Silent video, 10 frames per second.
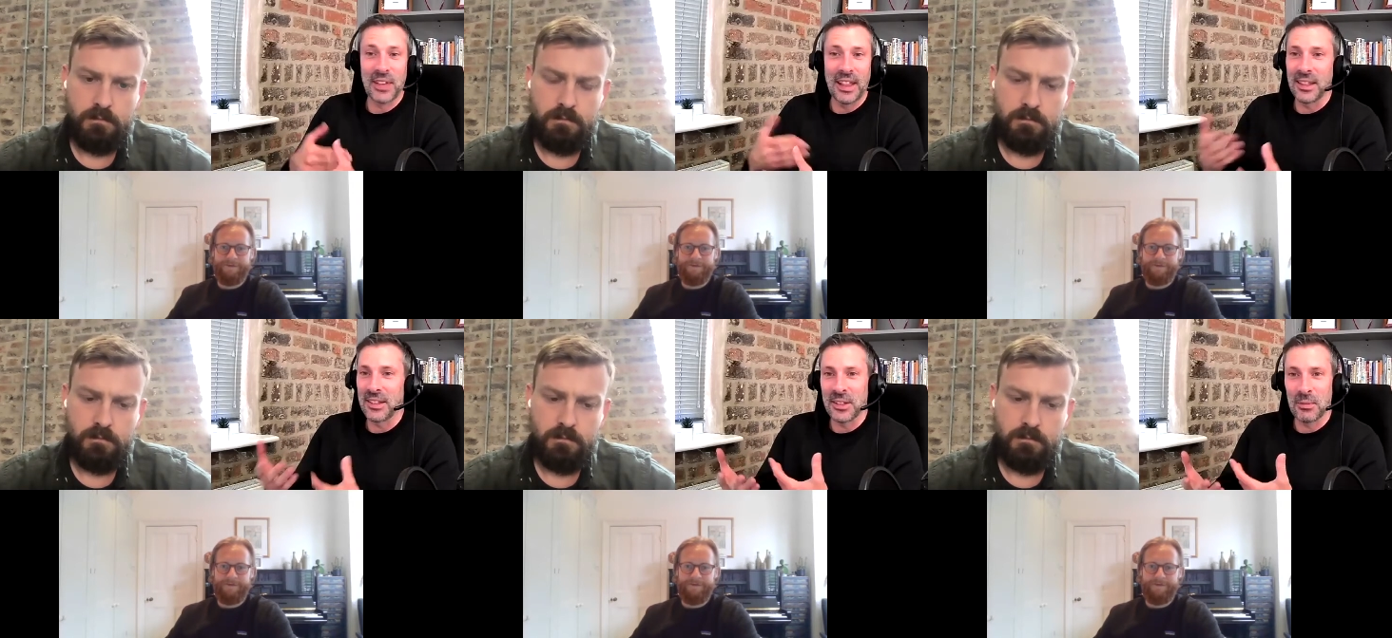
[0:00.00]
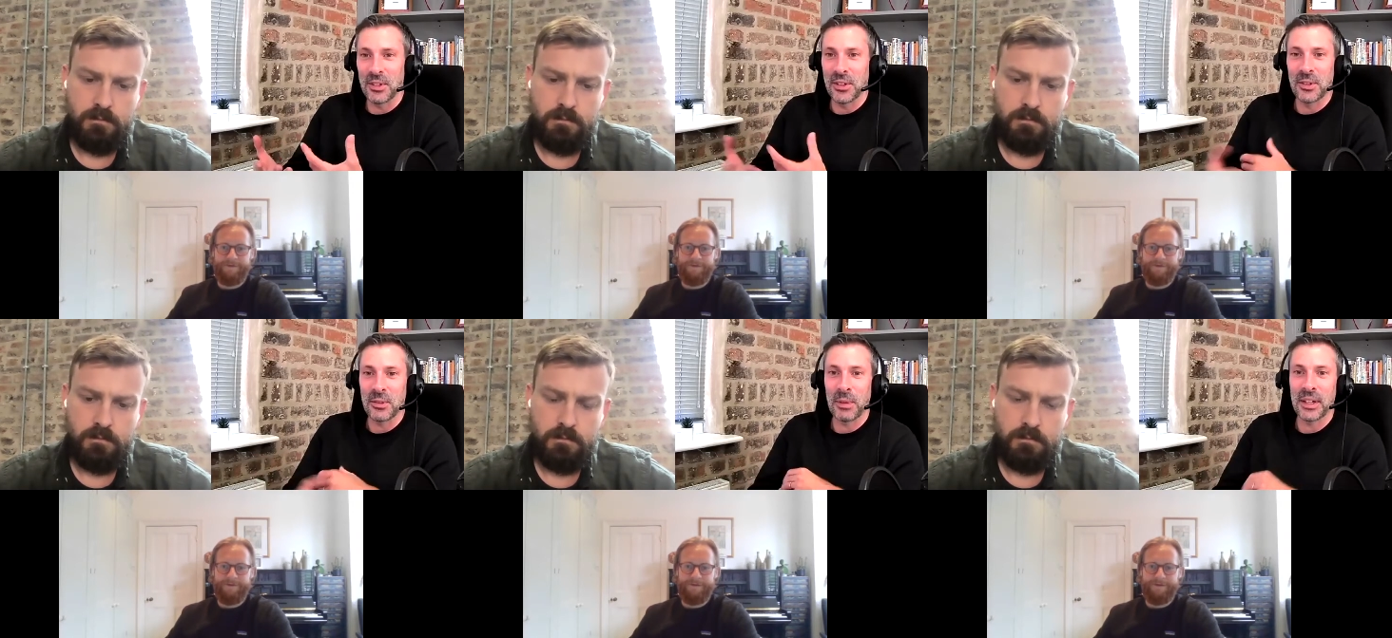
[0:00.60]
Speaker 1: send the
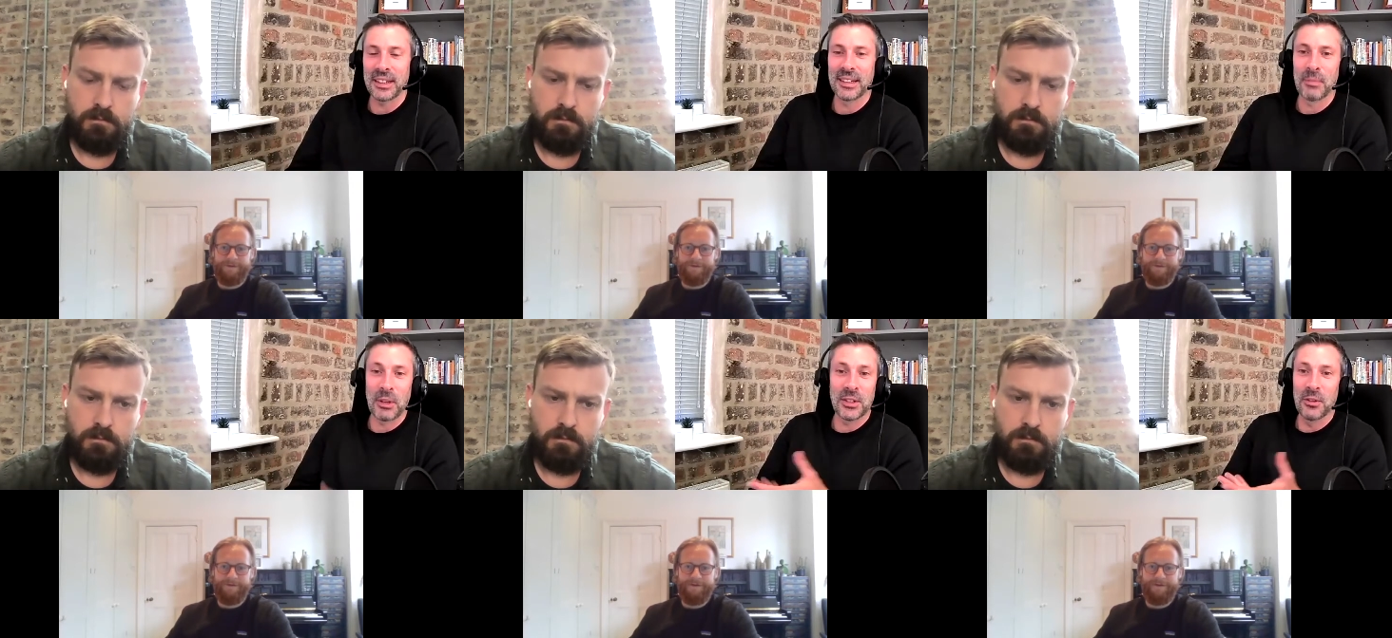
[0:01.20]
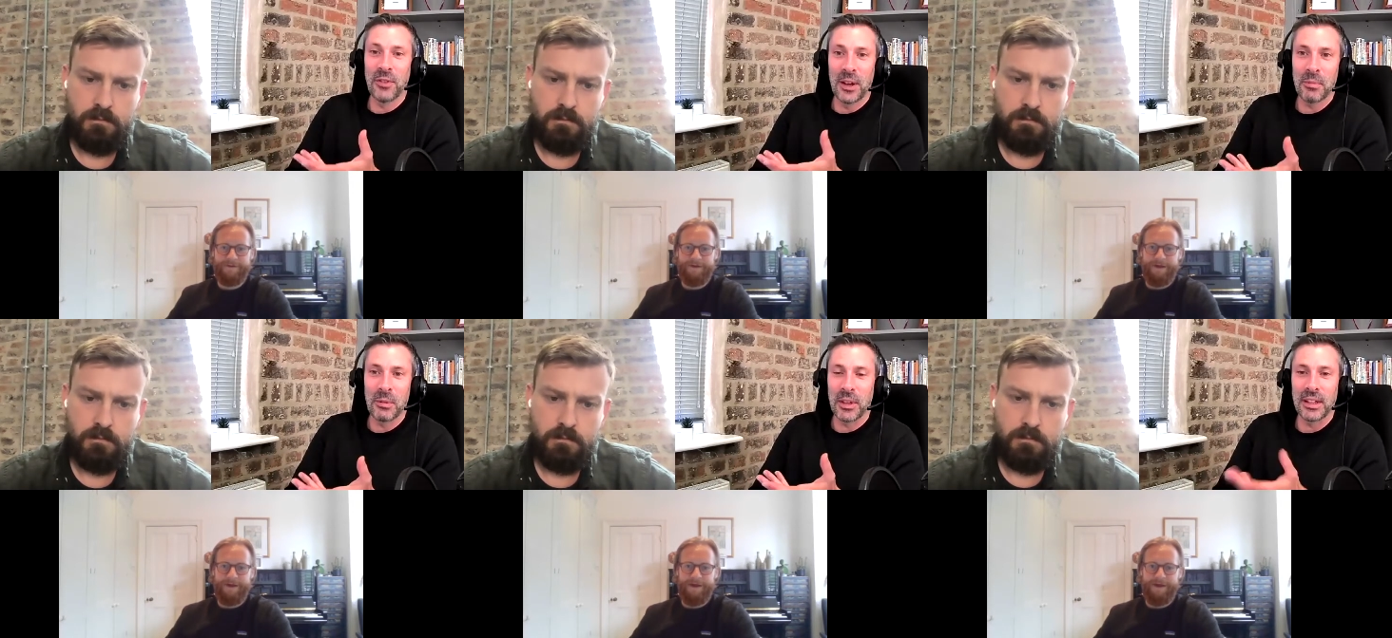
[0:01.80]
dispositions back. But you still
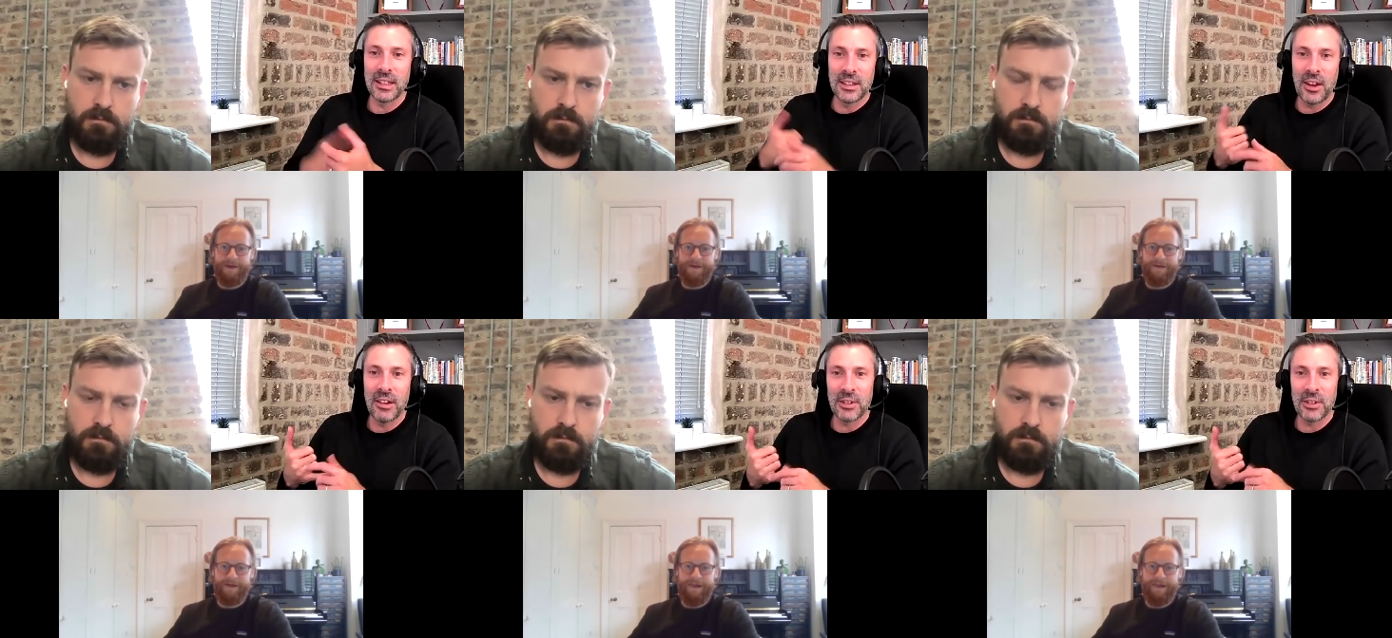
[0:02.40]
find people, they either don't